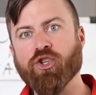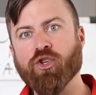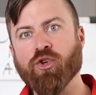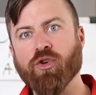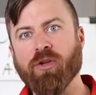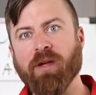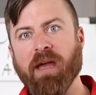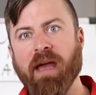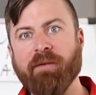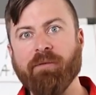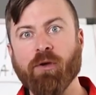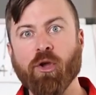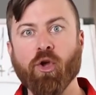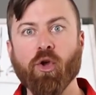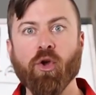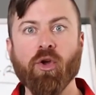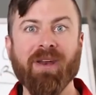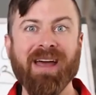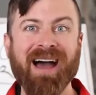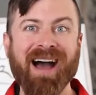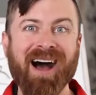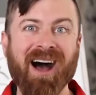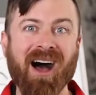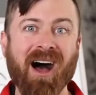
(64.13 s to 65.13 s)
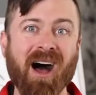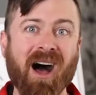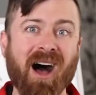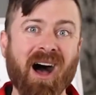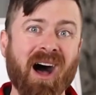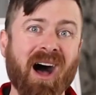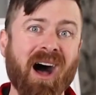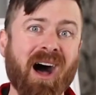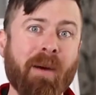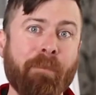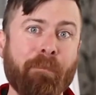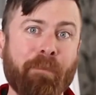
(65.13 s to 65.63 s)
sure you have a good
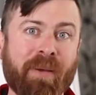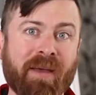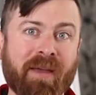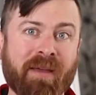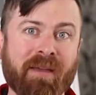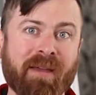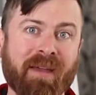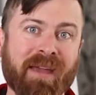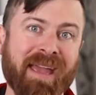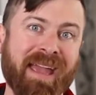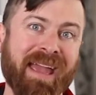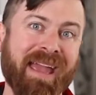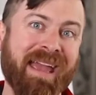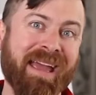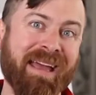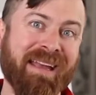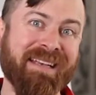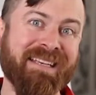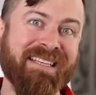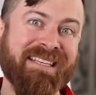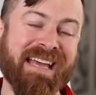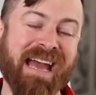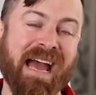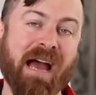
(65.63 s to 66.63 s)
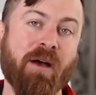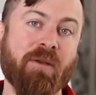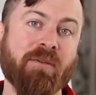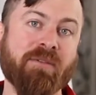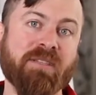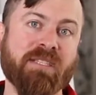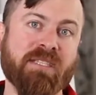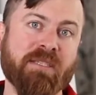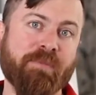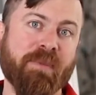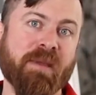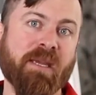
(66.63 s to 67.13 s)
up and
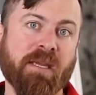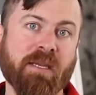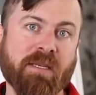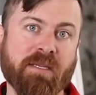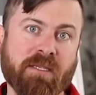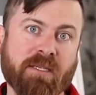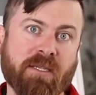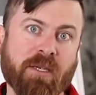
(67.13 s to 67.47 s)
down speed.